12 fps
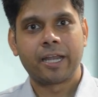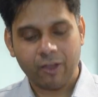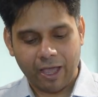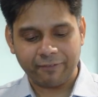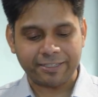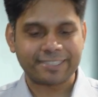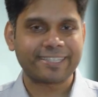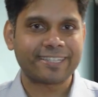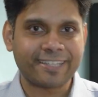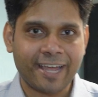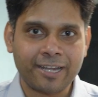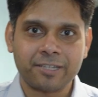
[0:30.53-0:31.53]
Now, having said
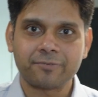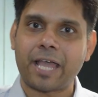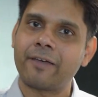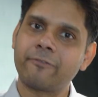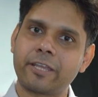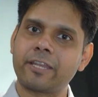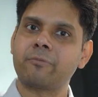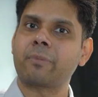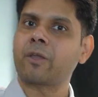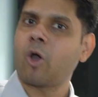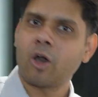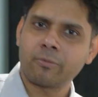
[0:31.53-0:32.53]
that, I've, in
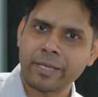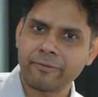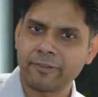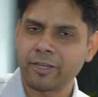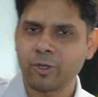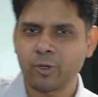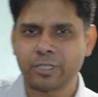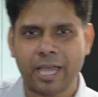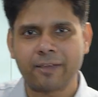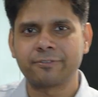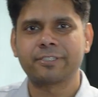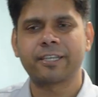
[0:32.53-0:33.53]
my, all my videos, I
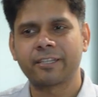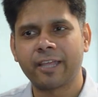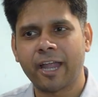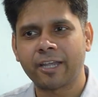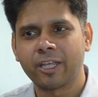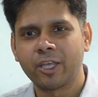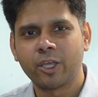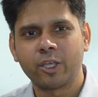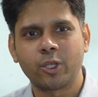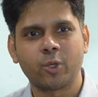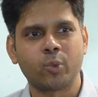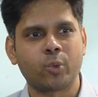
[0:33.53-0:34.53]
have said that
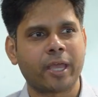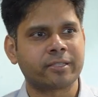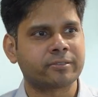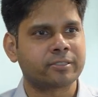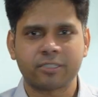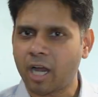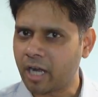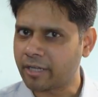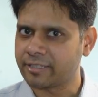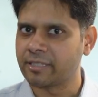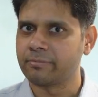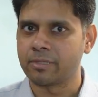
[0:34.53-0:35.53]
you can start
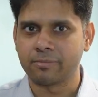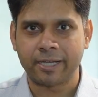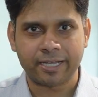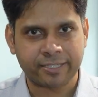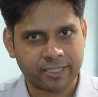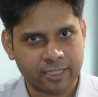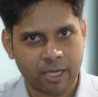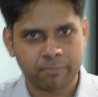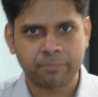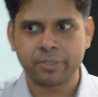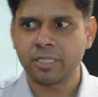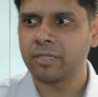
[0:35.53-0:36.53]
a simple biotech
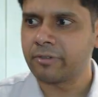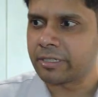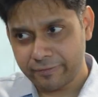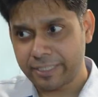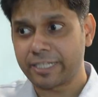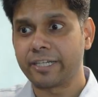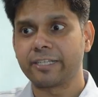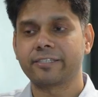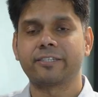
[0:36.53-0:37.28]
company, whether it is